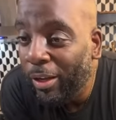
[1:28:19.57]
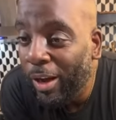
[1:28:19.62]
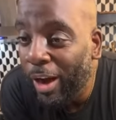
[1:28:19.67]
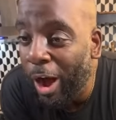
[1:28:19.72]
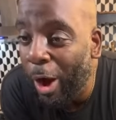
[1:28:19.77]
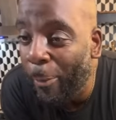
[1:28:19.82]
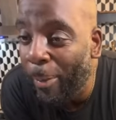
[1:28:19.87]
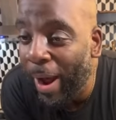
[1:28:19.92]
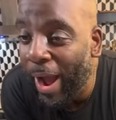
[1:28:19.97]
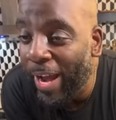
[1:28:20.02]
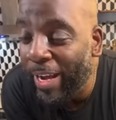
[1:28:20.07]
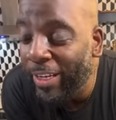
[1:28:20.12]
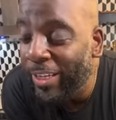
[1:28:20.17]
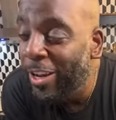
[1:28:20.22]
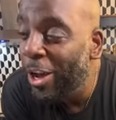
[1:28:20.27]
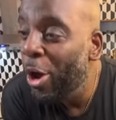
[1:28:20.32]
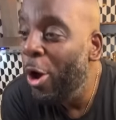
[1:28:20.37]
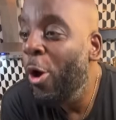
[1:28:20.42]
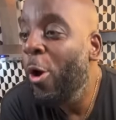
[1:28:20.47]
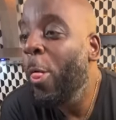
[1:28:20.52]
All right?
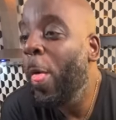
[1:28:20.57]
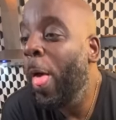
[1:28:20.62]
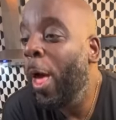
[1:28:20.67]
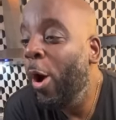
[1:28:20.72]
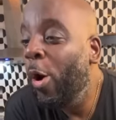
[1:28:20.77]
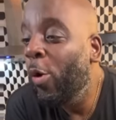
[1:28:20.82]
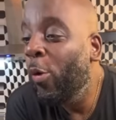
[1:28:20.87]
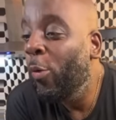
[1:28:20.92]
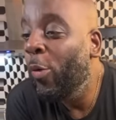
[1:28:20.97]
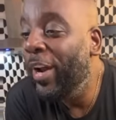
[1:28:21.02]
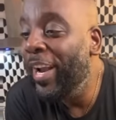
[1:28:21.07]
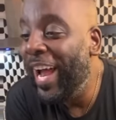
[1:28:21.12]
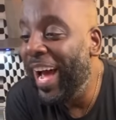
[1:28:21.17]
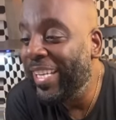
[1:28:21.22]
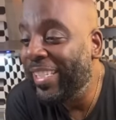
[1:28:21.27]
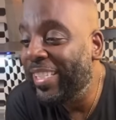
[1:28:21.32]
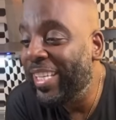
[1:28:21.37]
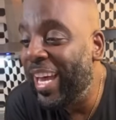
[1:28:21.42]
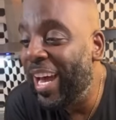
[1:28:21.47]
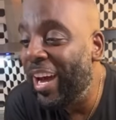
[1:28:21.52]
When
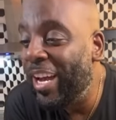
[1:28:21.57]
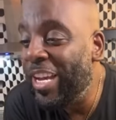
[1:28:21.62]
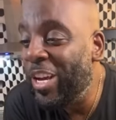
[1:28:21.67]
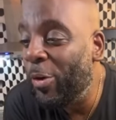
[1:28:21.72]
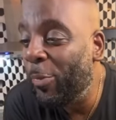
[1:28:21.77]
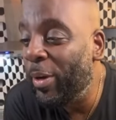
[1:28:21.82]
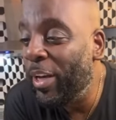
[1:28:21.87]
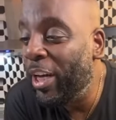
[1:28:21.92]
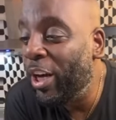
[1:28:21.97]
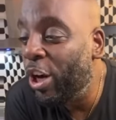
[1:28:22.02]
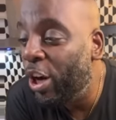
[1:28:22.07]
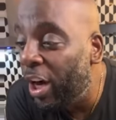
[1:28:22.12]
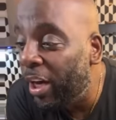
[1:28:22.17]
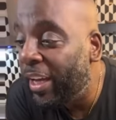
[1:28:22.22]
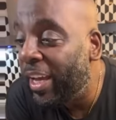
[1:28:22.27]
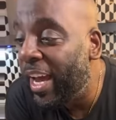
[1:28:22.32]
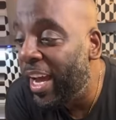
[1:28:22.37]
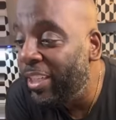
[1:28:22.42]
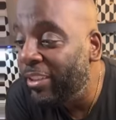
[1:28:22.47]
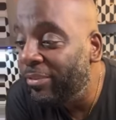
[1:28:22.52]
I tell you we
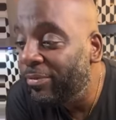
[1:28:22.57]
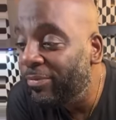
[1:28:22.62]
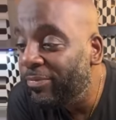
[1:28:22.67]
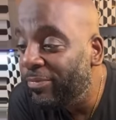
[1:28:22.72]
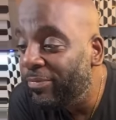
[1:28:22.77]
cooking,